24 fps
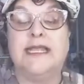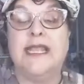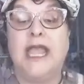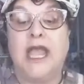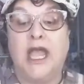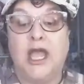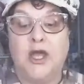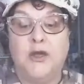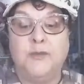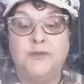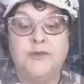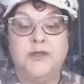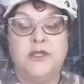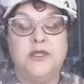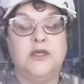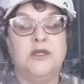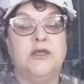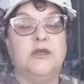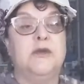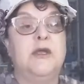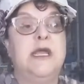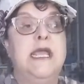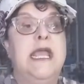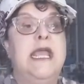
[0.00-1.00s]
help
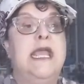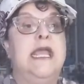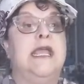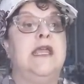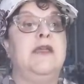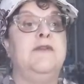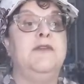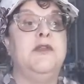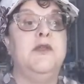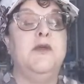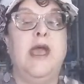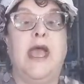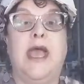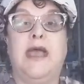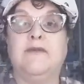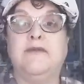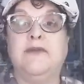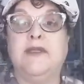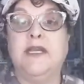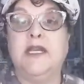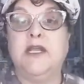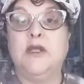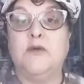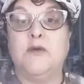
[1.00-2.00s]
you if you have
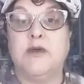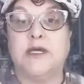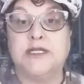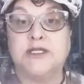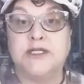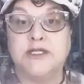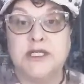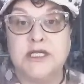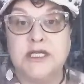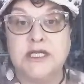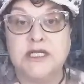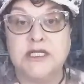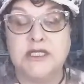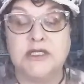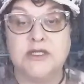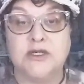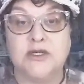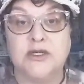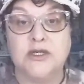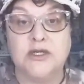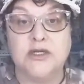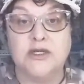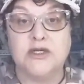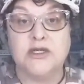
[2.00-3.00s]
any questions or
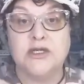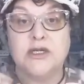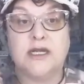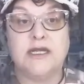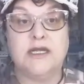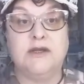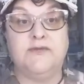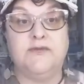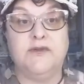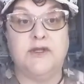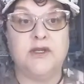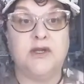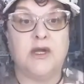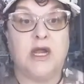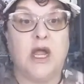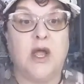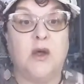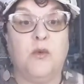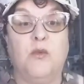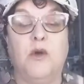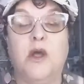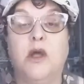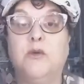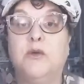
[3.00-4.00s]
you're trying to figure
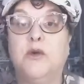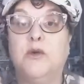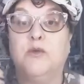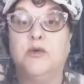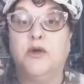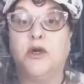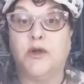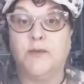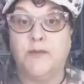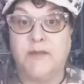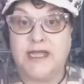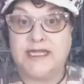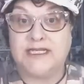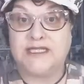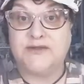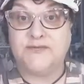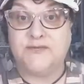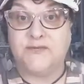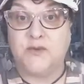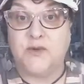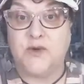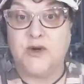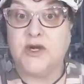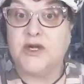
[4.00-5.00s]
out what will work best
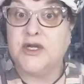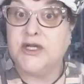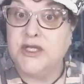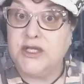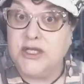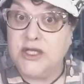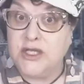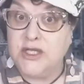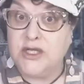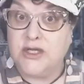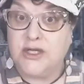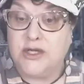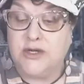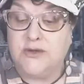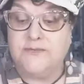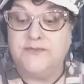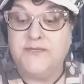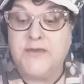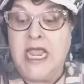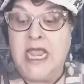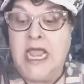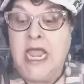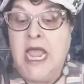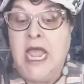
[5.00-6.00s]
for you.
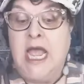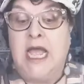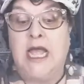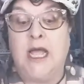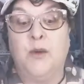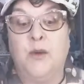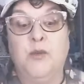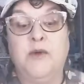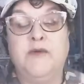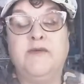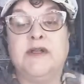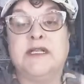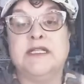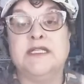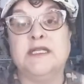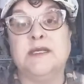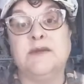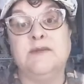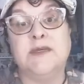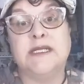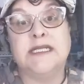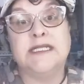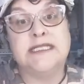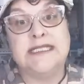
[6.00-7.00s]
We've got
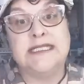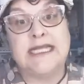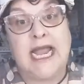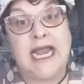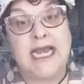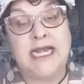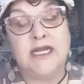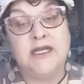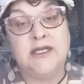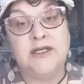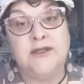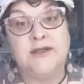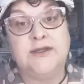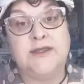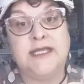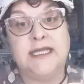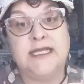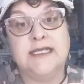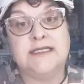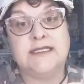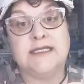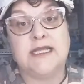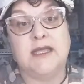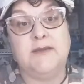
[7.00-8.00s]
some exciting new
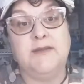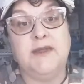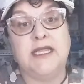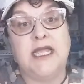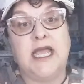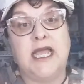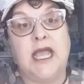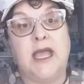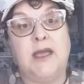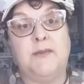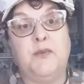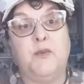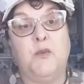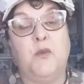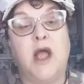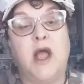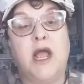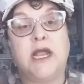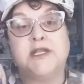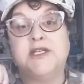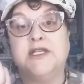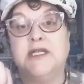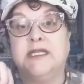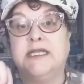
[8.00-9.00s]
things coming up.
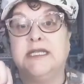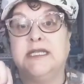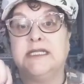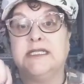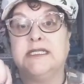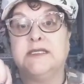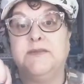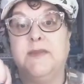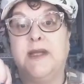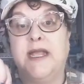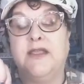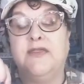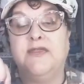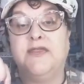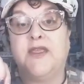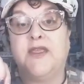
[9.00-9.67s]
Watching this month